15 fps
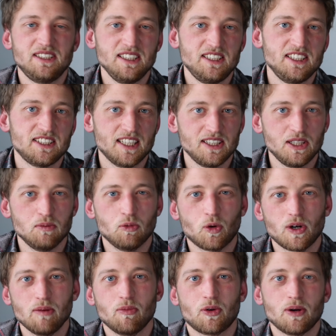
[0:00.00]
this is getting more
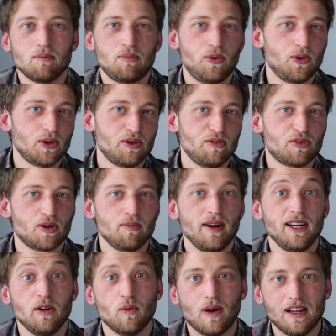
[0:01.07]
and more important for
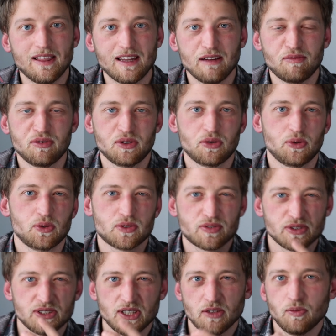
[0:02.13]
many wildlife
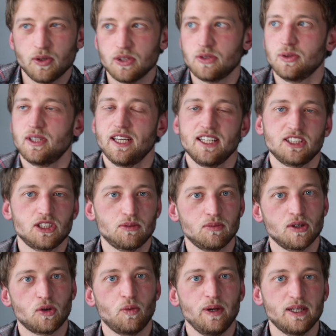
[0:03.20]
photographers that want to take some
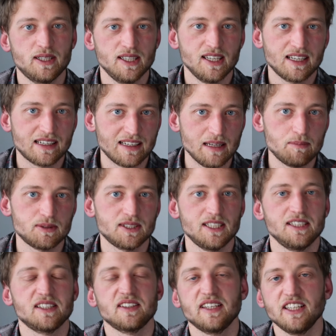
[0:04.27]
quick clips
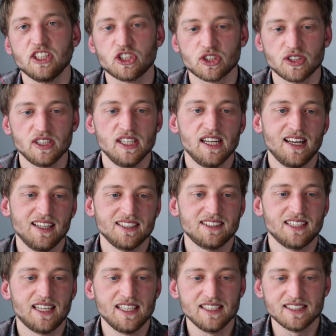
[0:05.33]
in the nature
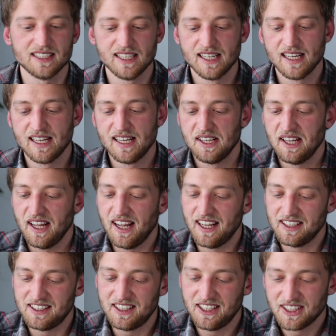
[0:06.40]
aside.
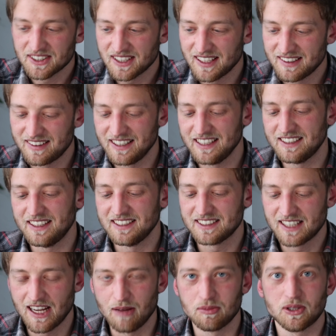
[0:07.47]
And here I think this
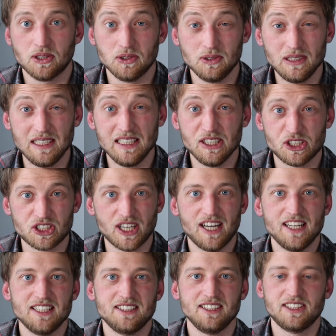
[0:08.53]
camera really
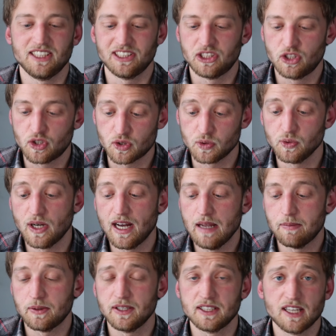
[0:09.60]
shines. It's a true
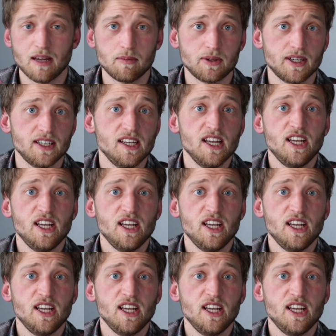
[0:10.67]
hybrid camera.